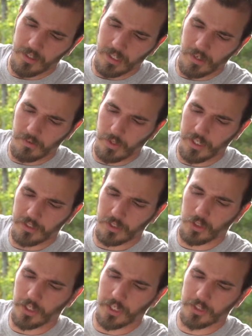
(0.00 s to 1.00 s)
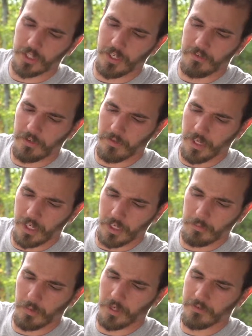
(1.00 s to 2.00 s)
Now, everyone has a trigger safety right
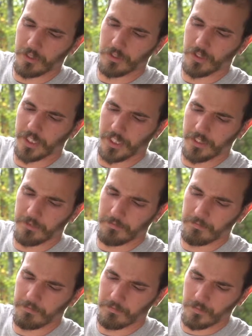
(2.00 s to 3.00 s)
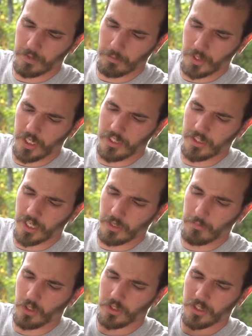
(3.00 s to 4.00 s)
here above your trigger. It's a button, you're
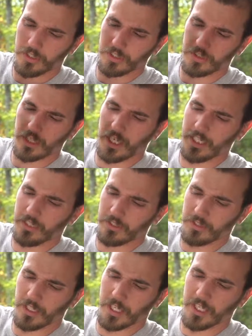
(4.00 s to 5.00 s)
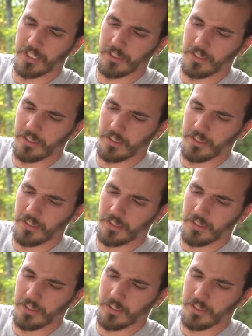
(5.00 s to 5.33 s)
going to push it side to side.